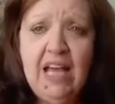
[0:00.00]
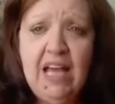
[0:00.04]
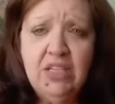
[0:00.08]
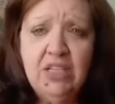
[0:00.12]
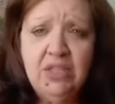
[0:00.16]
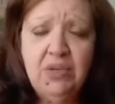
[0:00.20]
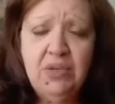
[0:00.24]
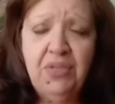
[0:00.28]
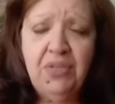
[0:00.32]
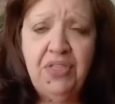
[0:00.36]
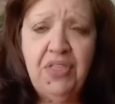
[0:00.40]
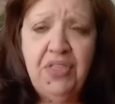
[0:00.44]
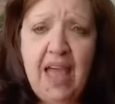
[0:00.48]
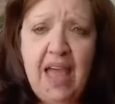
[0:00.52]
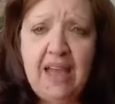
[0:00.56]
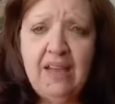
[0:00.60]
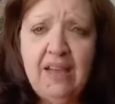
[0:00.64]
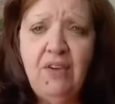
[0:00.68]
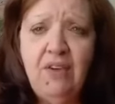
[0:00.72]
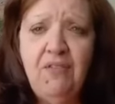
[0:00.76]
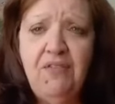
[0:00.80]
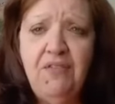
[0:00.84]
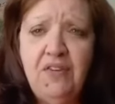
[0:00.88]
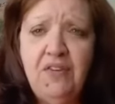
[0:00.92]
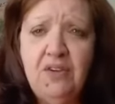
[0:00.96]
So
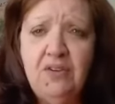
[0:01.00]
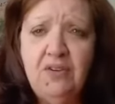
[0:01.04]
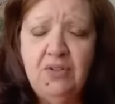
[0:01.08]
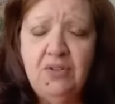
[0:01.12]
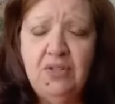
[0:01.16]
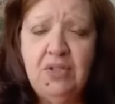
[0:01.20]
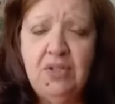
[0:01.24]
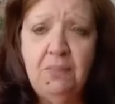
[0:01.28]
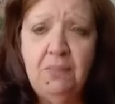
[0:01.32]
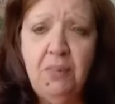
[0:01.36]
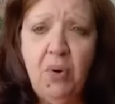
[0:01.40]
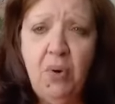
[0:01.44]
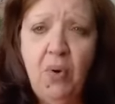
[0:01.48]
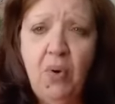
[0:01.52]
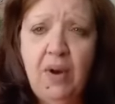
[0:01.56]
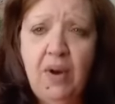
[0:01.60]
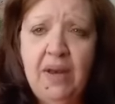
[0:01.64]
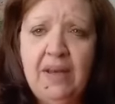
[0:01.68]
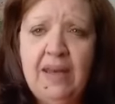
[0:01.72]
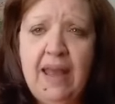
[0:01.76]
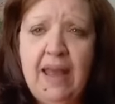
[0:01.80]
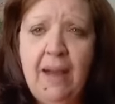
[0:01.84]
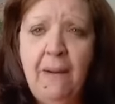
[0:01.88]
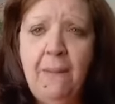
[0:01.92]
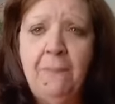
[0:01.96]
thank you for your
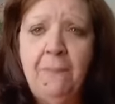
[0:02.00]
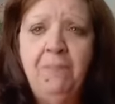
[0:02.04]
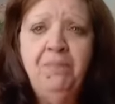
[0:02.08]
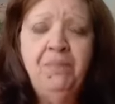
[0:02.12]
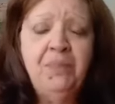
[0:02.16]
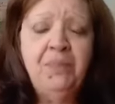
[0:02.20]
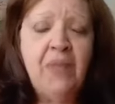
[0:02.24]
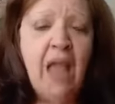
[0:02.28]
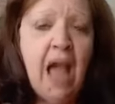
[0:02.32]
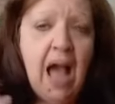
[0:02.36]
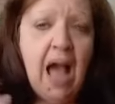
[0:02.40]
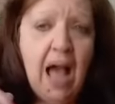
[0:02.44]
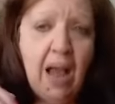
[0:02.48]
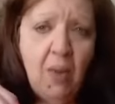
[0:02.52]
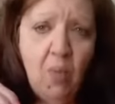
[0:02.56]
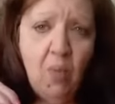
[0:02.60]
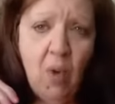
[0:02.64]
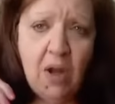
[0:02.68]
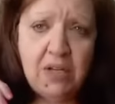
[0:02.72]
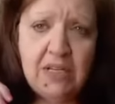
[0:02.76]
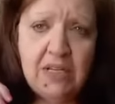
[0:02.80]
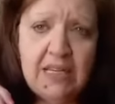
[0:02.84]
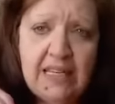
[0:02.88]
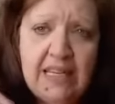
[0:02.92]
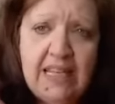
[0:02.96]
support. Now, I
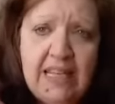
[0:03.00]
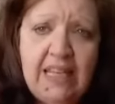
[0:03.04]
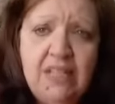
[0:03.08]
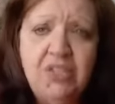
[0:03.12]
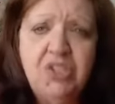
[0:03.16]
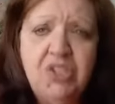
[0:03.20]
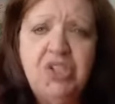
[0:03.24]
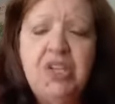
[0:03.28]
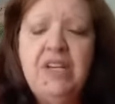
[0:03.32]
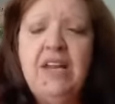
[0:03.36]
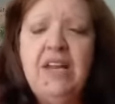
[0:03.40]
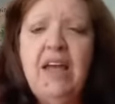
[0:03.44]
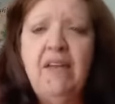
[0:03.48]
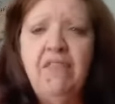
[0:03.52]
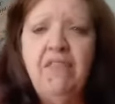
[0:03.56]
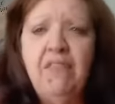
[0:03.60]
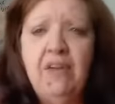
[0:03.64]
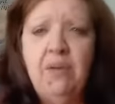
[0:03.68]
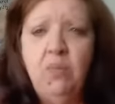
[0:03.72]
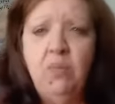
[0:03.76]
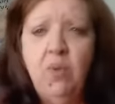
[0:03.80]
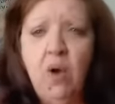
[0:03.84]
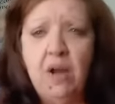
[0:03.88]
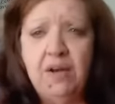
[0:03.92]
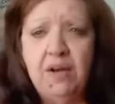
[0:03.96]
want each and
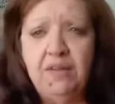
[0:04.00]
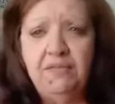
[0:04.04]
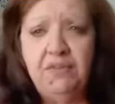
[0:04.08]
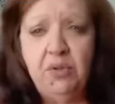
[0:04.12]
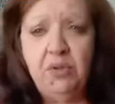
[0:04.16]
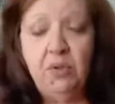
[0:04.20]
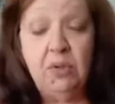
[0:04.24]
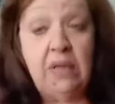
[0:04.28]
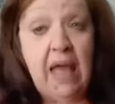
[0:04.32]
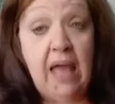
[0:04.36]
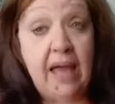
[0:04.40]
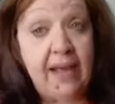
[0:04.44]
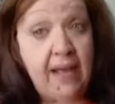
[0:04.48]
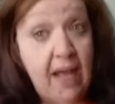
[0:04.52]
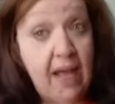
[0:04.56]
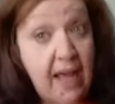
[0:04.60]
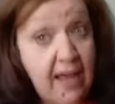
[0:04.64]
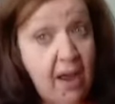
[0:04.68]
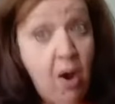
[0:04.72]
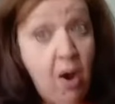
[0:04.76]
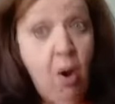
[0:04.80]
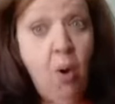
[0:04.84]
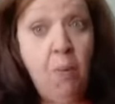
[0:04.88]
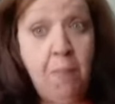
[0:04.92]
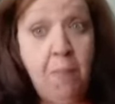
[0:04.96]
every one of you, like I
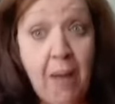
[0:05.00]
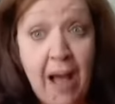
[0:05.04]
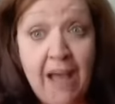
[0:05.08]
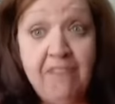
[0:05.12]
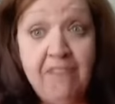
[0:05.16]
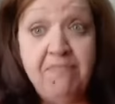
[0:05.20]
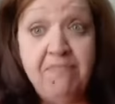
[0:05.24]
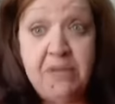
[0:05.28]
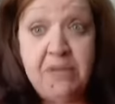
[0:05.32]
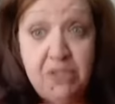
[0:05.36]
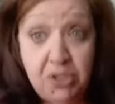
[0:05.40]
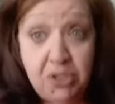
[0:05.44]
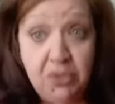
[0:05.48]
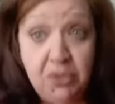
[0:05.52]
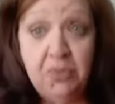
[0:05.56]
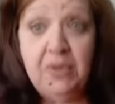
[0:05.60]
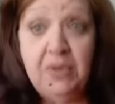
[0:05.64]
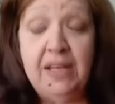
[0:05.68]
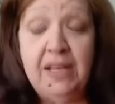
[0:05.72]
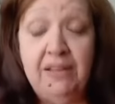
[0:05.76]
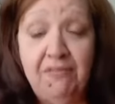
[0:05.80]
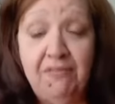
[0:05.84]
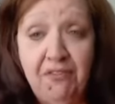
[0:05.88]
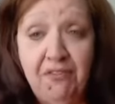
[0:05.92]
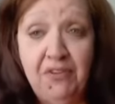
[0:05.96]
hope I've been
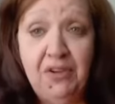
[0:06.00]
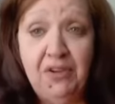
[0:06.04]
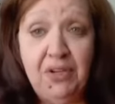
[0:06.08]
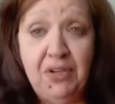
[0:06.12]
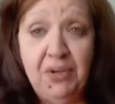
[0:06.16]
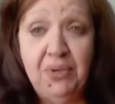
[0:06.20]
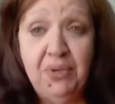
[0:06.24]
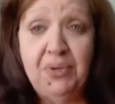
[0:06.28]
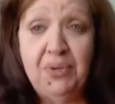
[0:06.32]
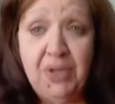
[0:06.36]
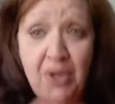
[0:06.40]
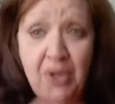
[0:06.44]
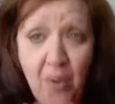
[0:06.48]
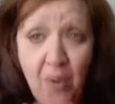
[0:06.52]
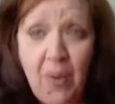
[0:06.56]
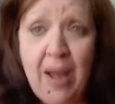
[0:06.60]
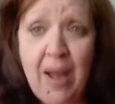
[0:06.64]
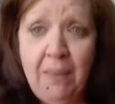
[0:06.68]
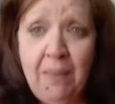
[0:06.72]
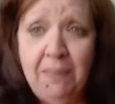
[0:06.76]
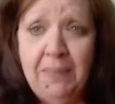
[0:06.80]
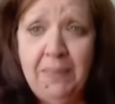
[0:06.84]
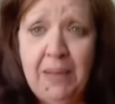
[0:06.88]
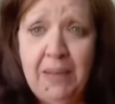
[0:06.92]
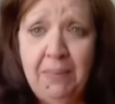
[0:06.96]
doing for you, to go
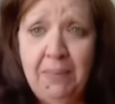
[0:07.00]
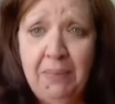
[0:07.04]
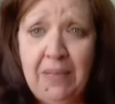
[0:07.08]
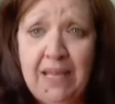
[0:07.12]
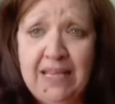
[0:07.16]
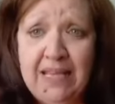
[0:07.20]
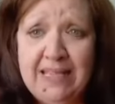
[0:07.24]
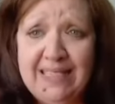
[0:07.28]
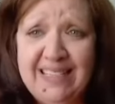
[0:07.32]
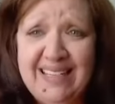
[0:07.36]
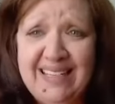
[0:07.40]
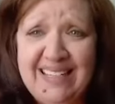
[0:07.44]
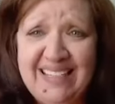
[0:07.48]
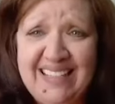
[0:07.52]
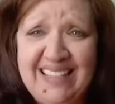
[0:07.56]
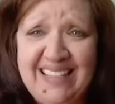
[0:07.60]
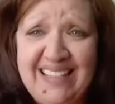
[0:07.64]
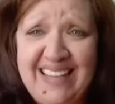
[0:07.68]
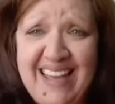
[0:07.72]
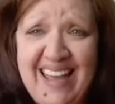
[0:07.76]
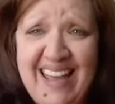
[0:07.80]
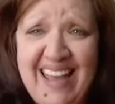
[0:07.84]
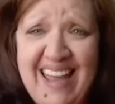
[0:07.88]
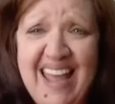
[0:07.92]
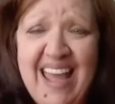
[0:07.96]
out and be a blessing
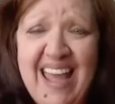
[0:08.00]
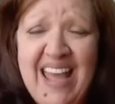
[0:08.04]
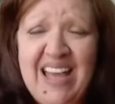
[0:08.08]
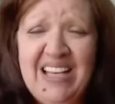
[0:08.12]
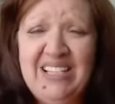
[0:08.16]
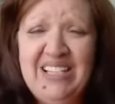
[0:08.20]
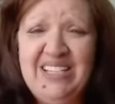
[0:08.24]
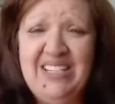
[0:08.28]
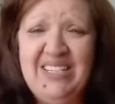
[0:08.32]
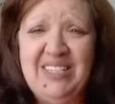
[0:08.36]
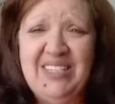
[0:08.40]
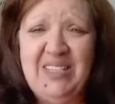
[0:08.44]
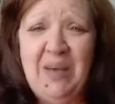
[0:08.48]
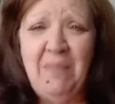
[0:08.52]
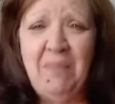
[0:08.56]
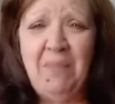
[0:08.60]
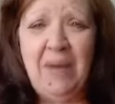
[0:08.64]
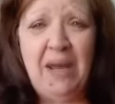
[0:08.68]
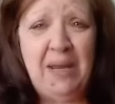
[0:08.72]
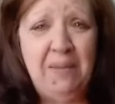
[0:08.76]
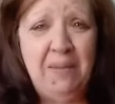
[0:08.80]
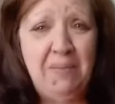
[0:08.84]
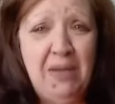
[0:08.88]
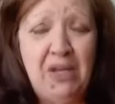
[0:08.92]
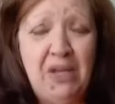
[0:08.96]
today to
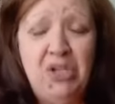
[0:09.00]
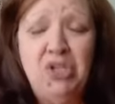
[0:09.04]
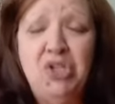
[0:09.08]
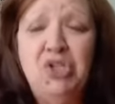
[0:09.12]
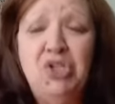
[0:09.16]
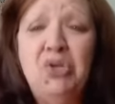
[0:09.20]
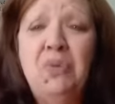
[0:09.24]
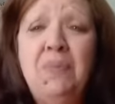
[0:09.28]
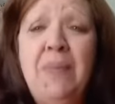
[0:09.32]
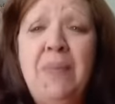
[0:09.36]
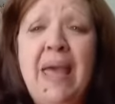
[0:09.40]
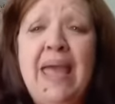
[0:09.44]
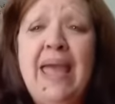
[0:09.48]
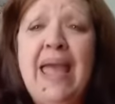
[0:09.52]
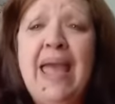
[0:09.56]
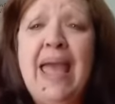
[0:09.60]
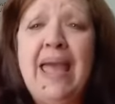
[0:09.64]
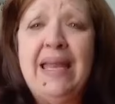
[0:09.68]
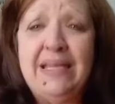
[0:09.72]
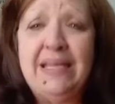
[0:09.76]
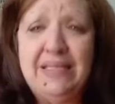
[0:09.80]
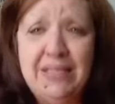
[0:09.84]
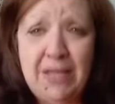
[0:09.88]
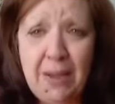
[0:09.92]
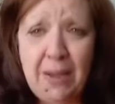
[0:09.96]
somebody because you may
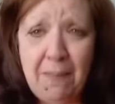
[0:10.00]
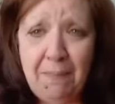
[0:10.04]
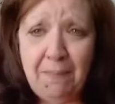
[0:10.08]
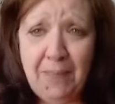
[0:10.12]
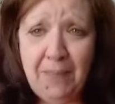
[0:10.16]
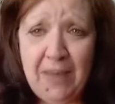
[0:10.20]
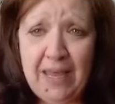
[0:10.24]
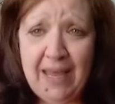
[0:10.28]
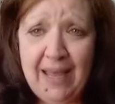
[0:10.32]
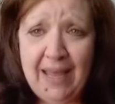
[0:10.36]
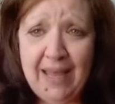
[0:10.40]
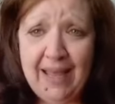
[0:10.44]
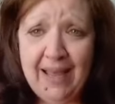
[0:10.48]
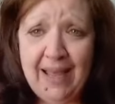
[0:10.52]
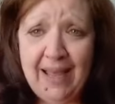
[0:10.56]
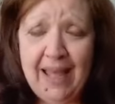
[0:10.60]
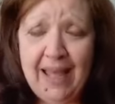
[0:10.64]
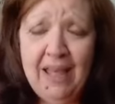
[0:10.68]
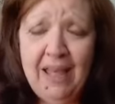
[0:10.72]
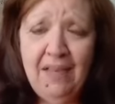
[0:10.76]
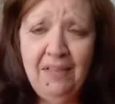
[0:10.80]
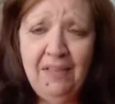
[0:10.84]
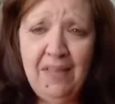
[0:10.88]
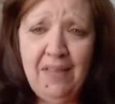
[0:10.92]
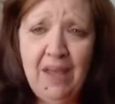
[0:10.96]
end up being
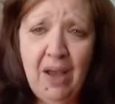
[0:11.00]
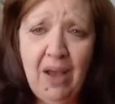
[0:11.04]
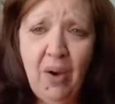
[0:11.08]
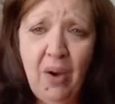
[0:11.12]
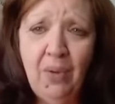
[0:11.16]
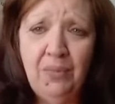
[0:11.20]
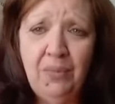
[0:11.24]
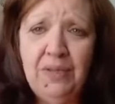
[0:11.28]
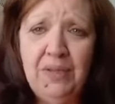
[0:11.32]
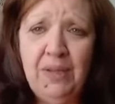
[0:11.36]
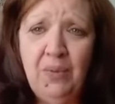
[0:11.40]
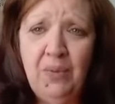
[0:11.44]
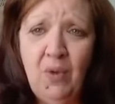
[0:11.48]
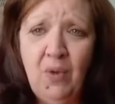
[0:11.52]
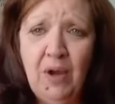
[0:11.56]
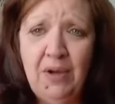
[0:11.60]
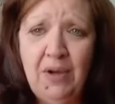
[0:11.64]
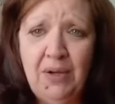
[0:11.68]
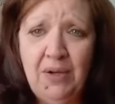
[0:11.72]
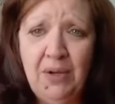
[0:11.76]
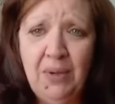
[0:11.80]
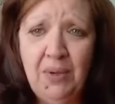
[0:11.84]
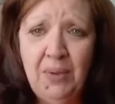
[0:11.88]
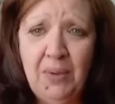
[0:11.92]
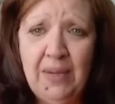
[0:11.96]
the only
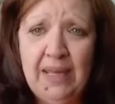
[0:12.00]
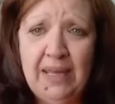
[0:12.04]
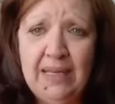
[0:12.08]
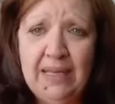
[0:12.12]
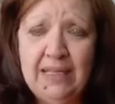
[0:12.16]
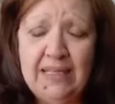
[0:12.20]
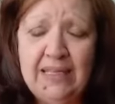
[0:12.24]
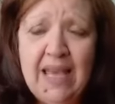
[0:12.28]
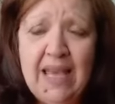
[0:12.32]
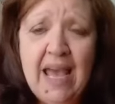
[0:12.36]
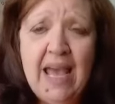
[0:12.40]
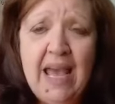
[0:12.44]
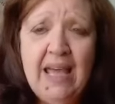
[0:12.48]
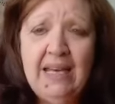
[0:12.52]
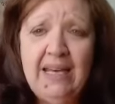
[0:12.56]
one who is.